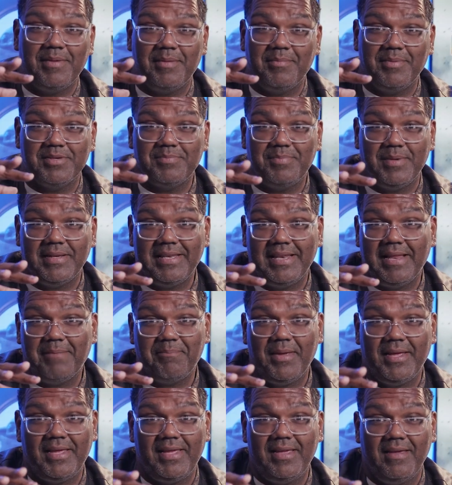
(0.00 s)
me just being
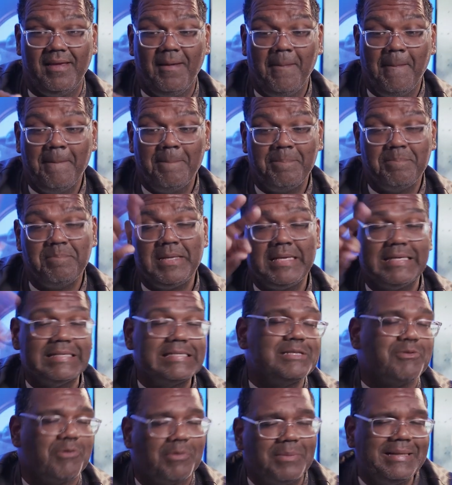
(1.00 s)
nitpicky. Me
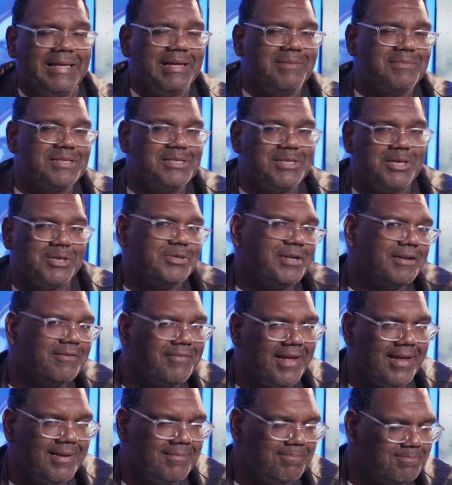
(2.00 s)
as normally I'm a Star Trek
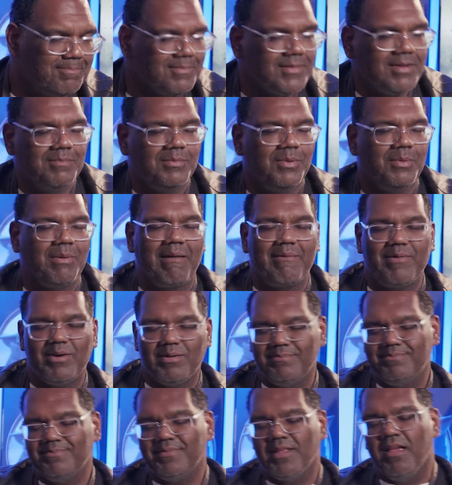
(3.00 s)
fan, but
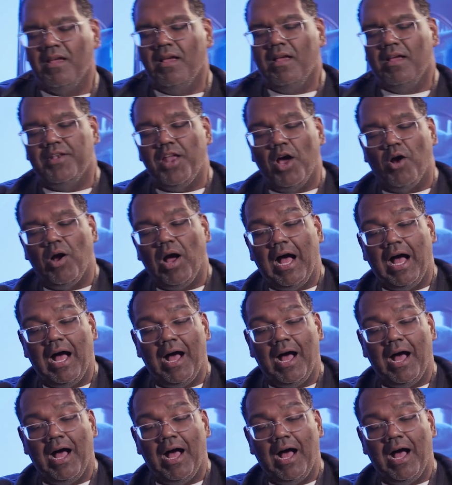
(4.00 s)
whatever. No.